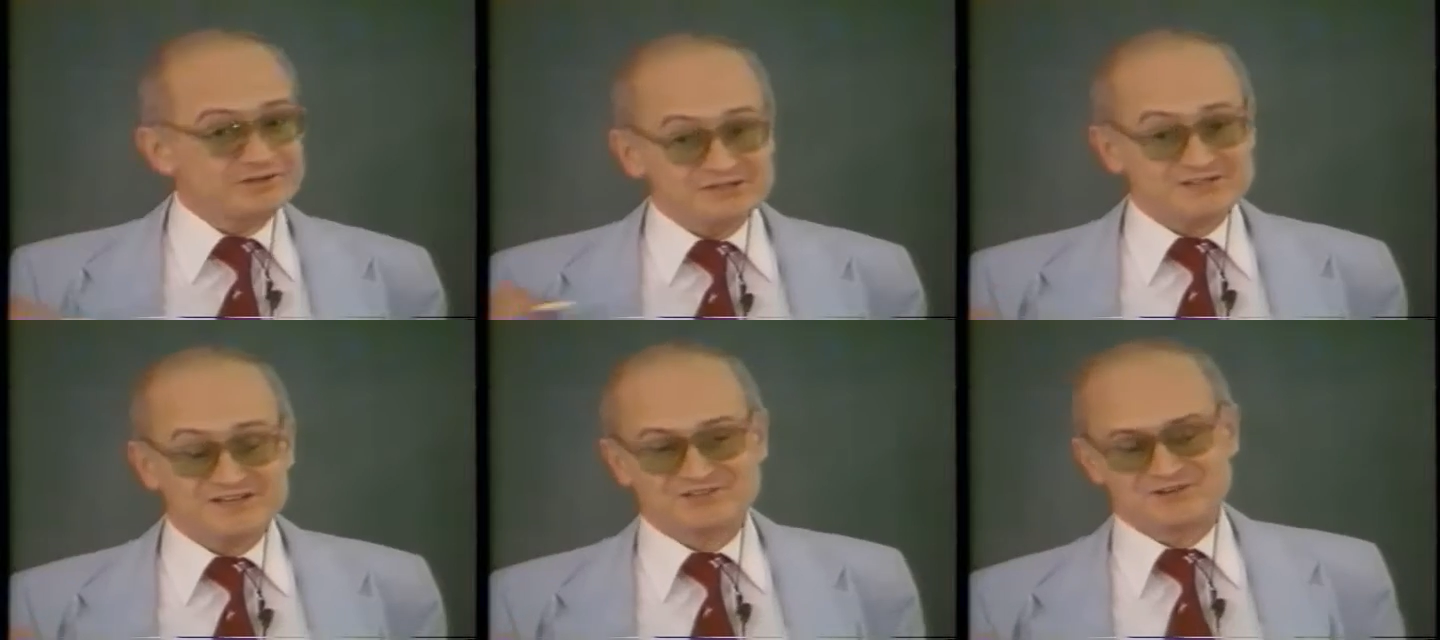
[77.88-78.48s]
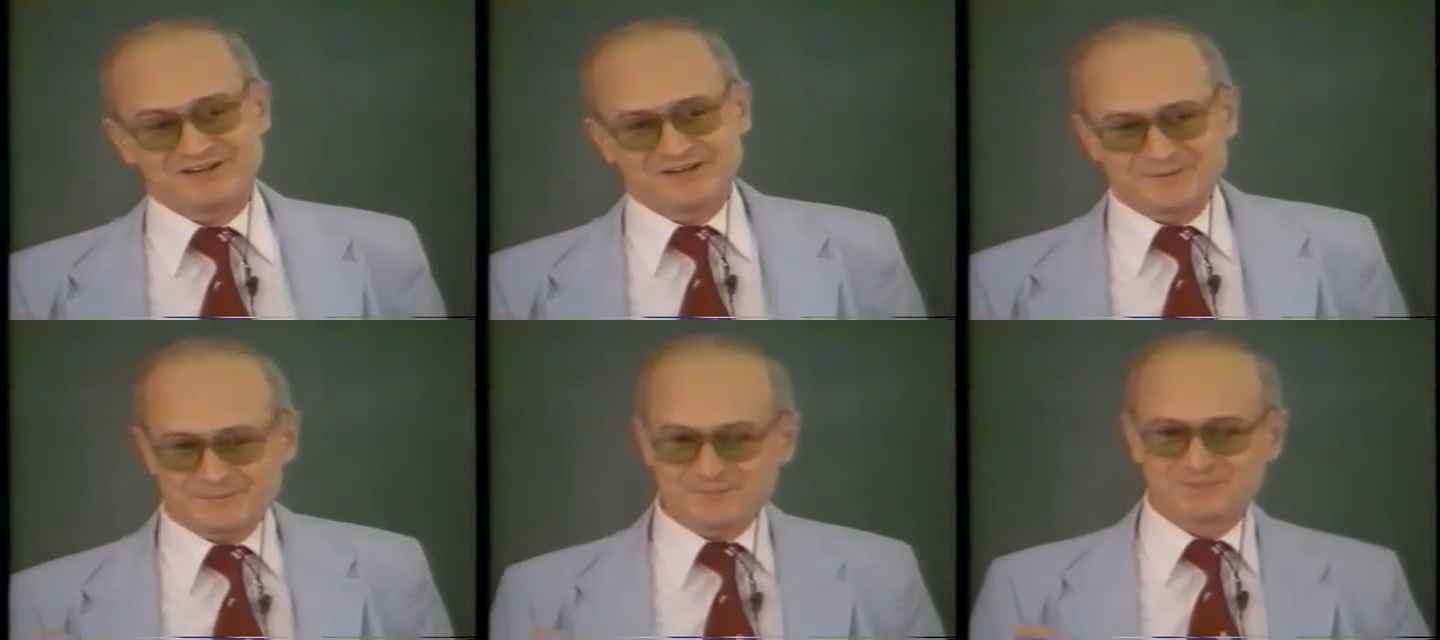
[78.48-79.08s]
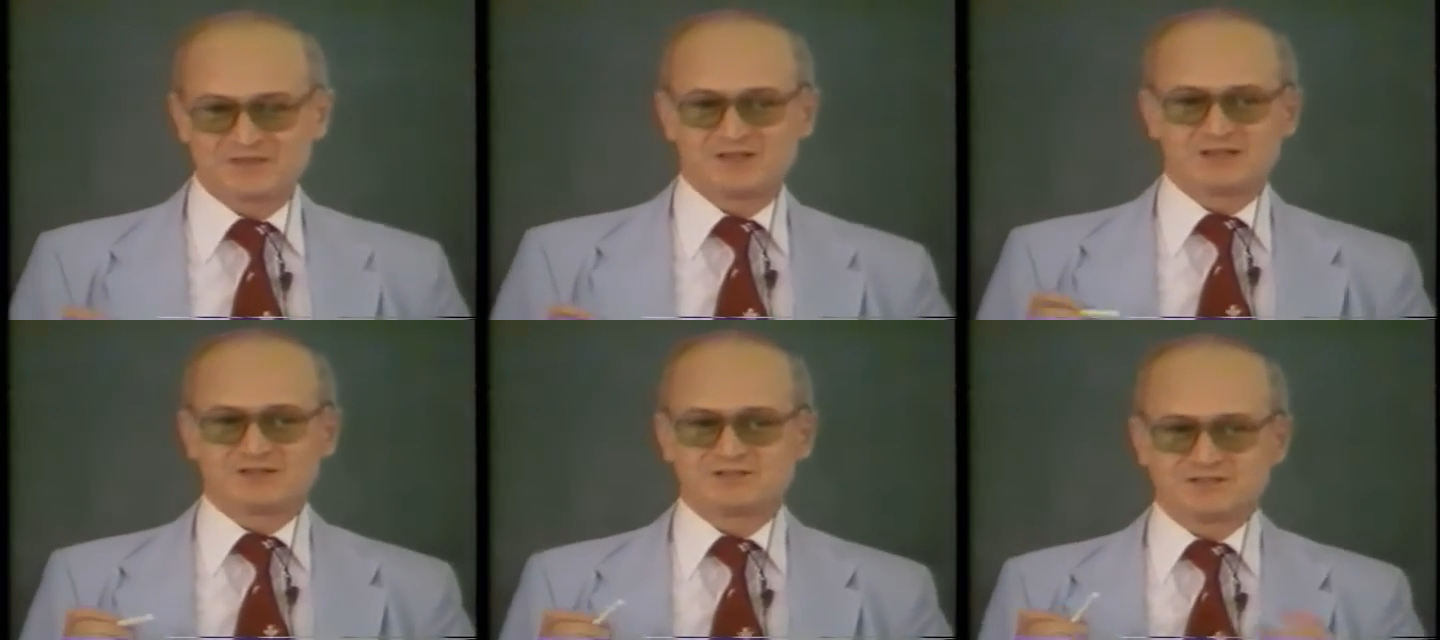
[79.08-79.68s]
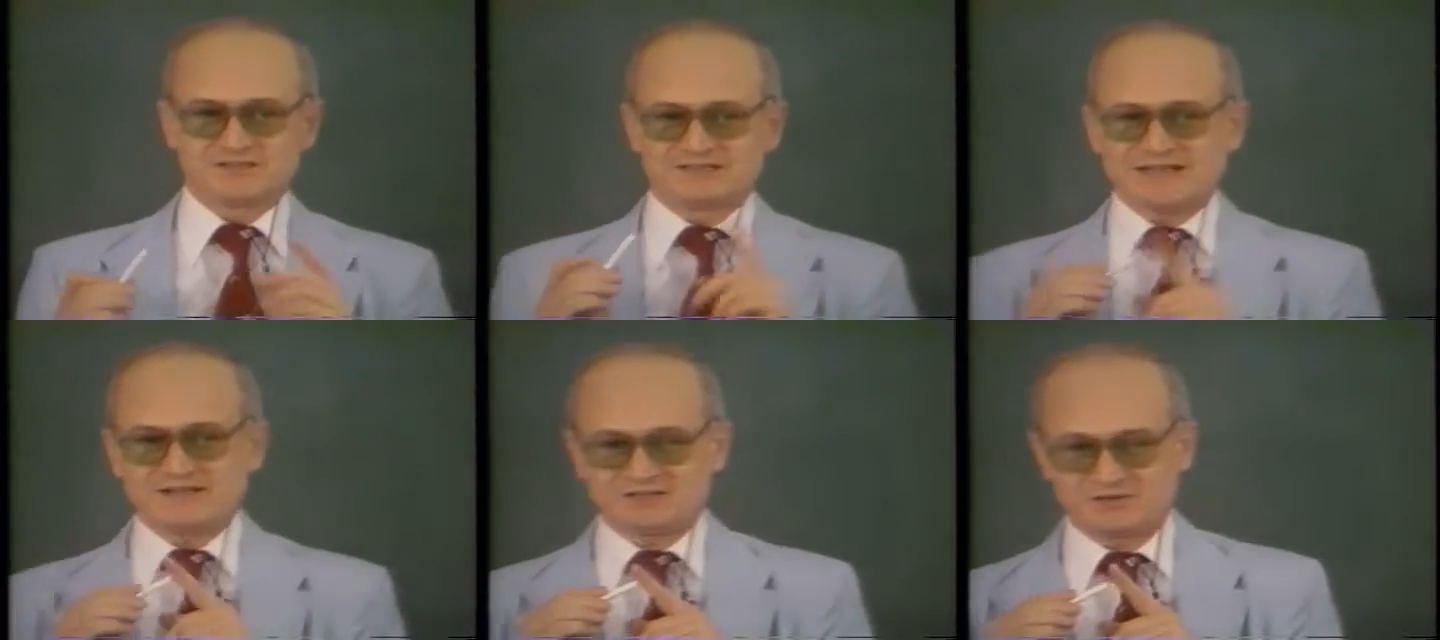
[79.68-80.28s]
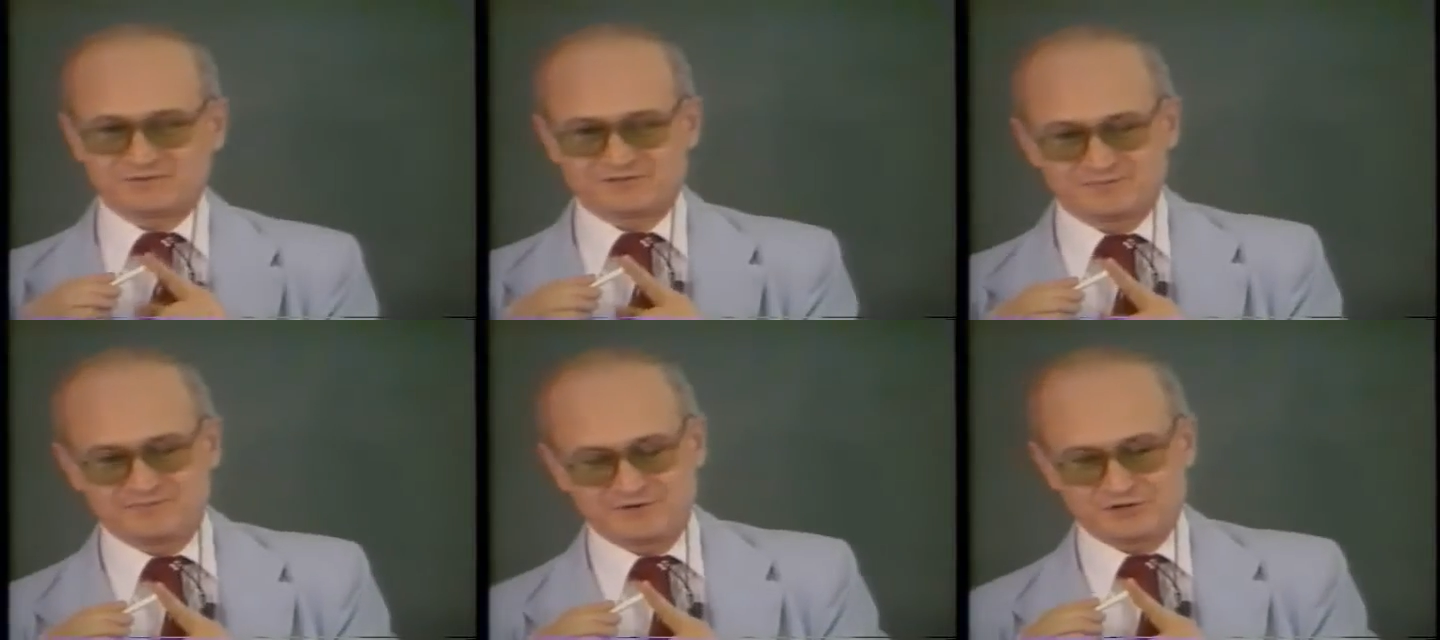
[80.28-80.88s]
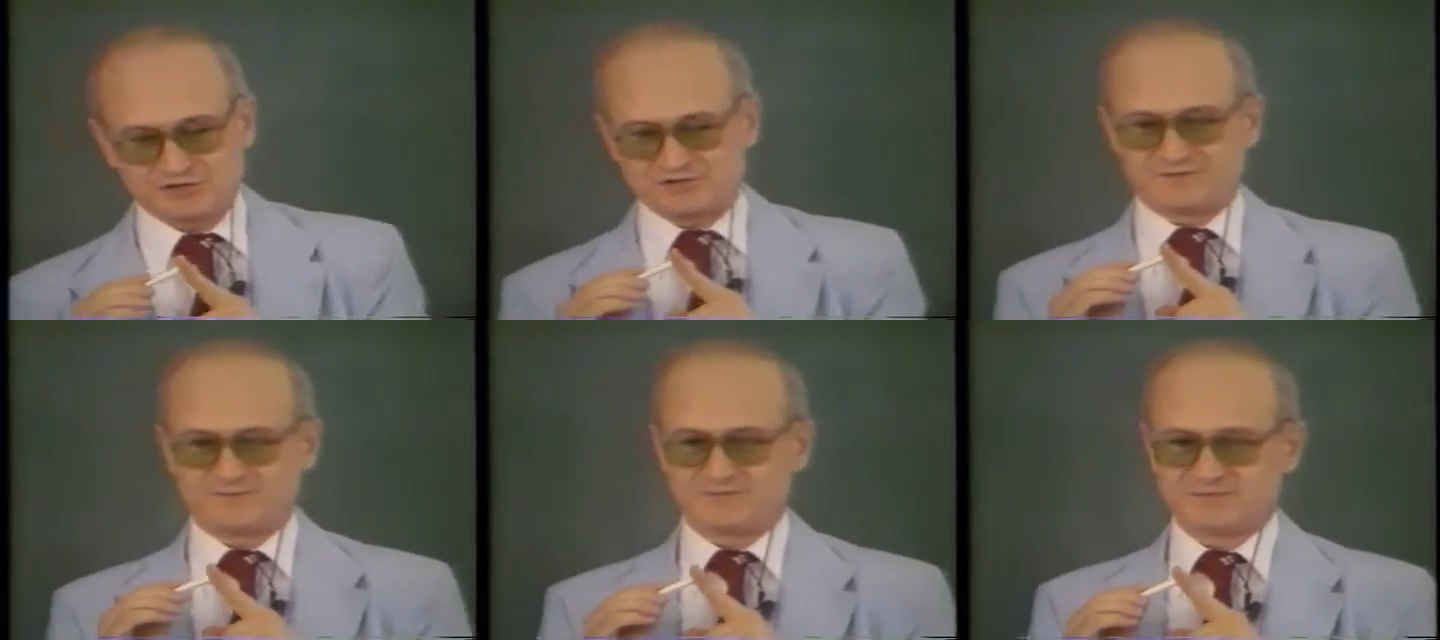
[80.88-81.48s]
Not necessarily. You see, the tactic of subversion,